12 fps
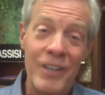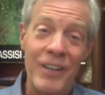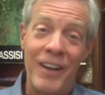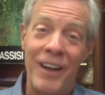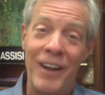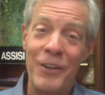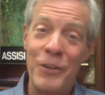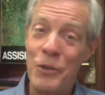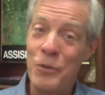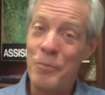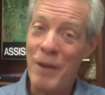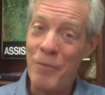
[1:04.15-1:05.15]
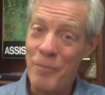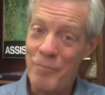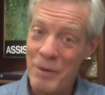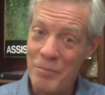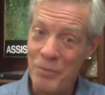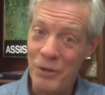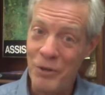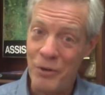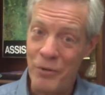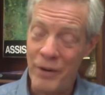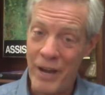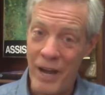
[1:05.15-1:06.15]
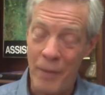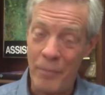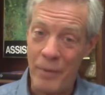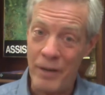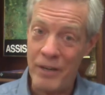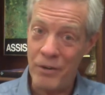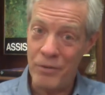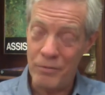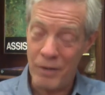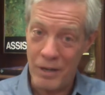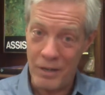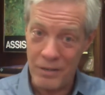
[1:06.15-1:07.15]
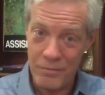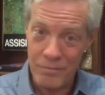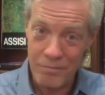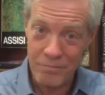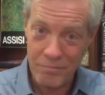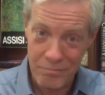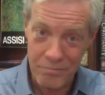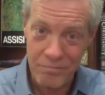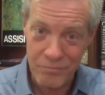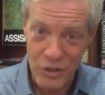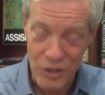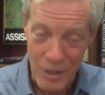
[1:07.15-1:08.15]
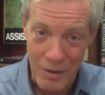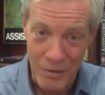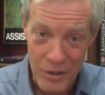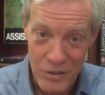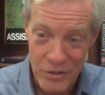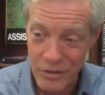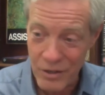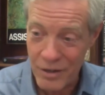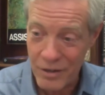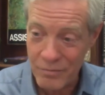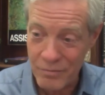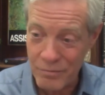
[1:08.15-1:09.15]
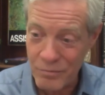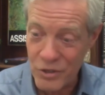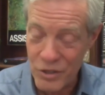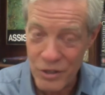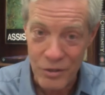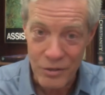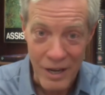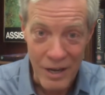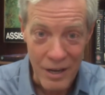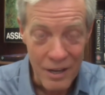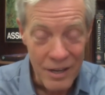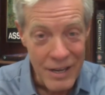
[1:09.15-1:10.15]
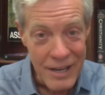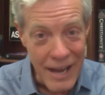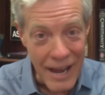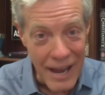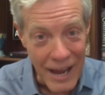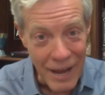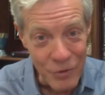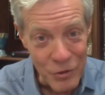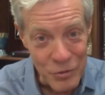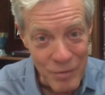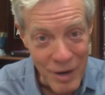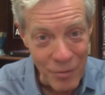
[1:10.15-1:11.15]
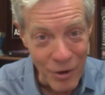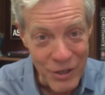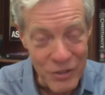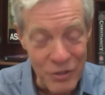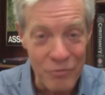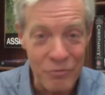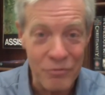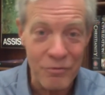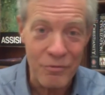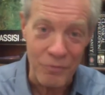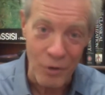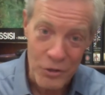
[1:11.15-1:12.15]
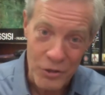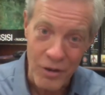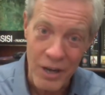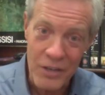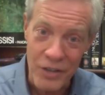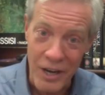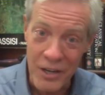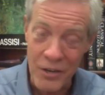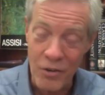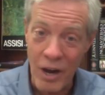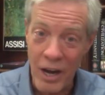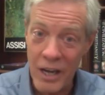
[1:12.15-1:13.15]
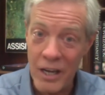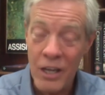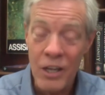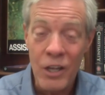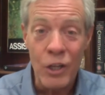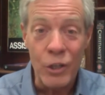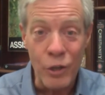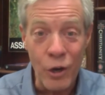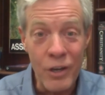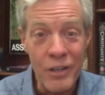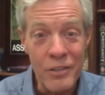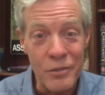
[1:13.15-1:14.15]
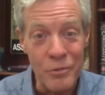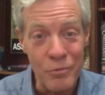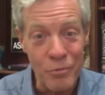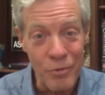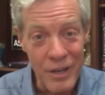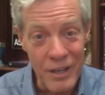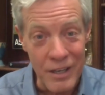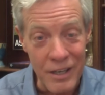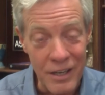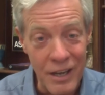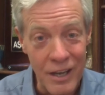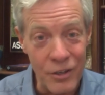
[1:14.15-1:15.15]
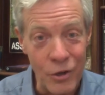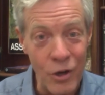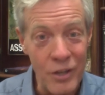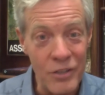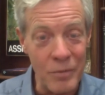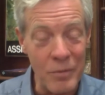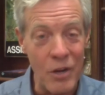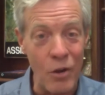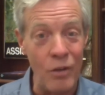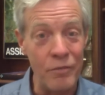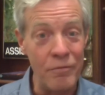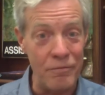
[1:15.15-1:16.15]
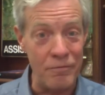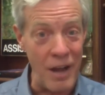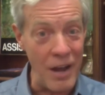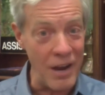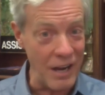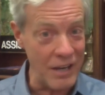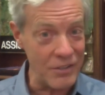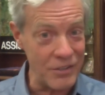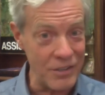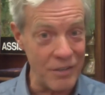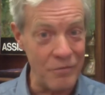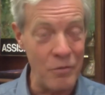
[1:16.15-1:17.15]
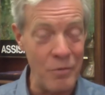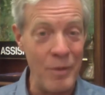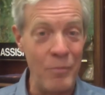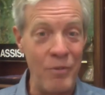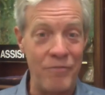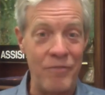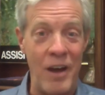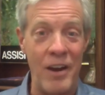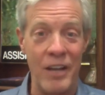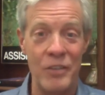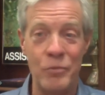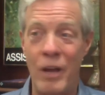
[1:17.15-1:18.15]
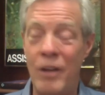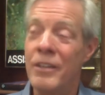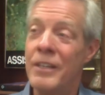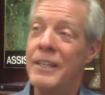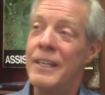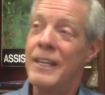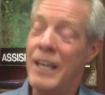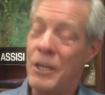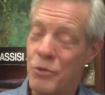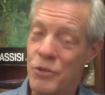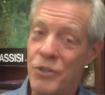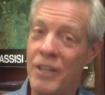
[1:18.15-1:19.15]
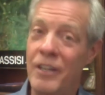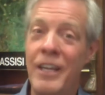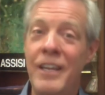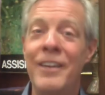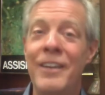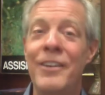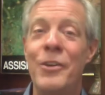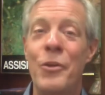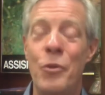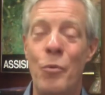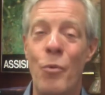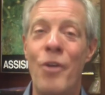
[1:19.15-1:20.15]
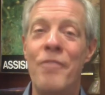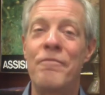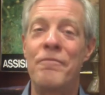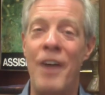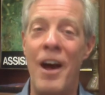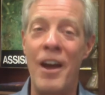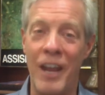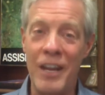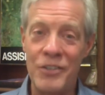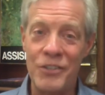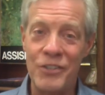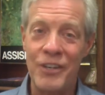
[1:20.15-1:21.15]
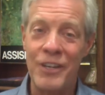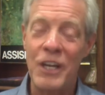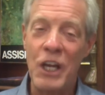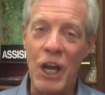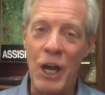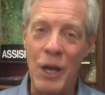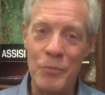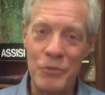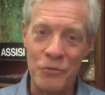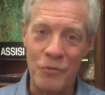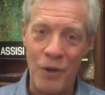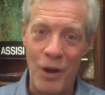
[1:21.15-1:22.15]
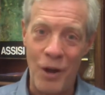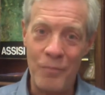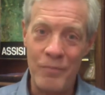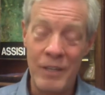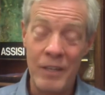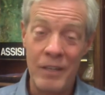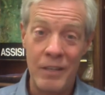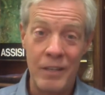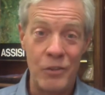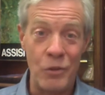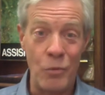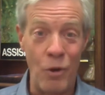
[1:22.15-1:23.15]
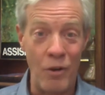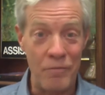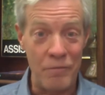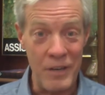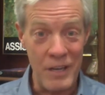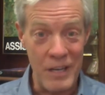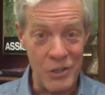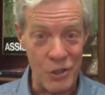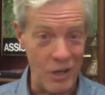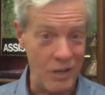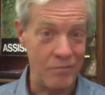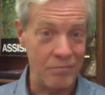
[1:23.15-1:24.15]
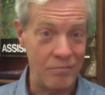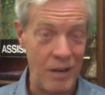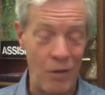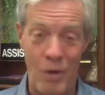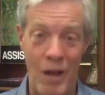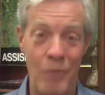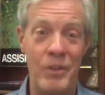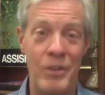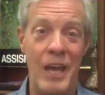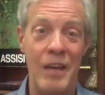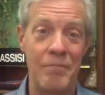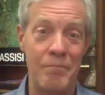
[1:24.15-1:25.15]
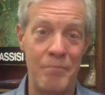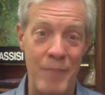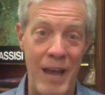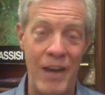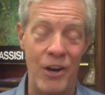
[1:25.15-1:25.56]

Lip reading: you may remember growing up, I know some of us still kind of have those memories of first grade, second grade, learning to read and learning something called phonics, if you remember phonics. Well, interestingly, the word phonics comes from the word Phoenician. Now, why would that matter?